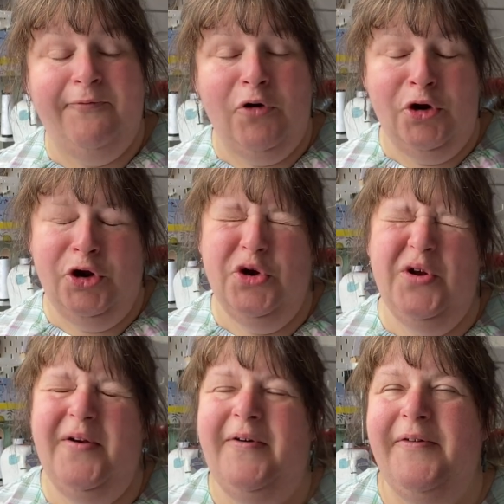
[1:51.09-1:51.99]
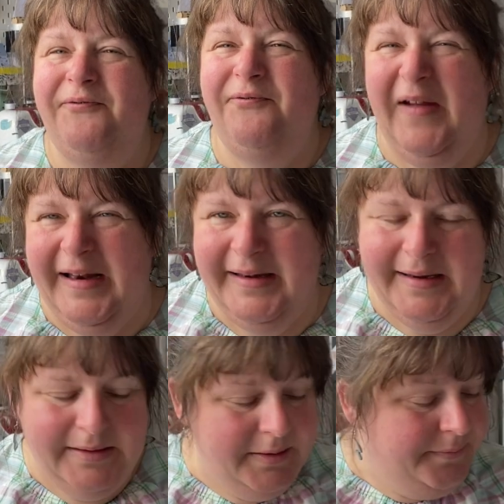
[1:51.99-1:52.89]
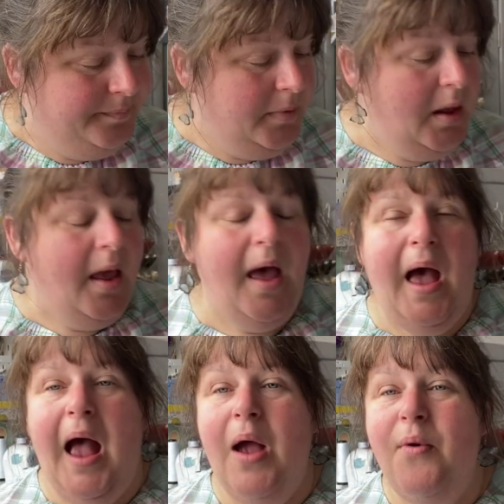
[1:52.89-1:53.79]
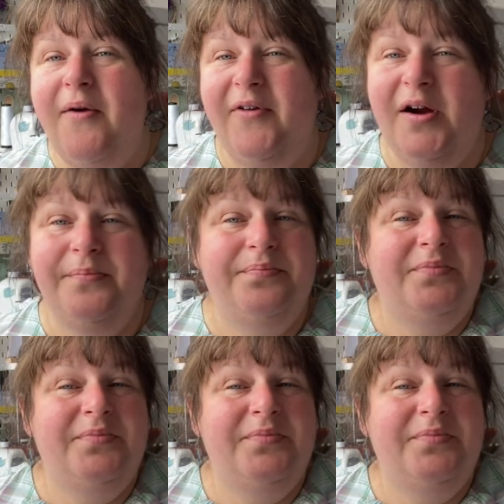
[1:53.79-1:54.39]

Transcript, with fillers: for you if I can find it. However,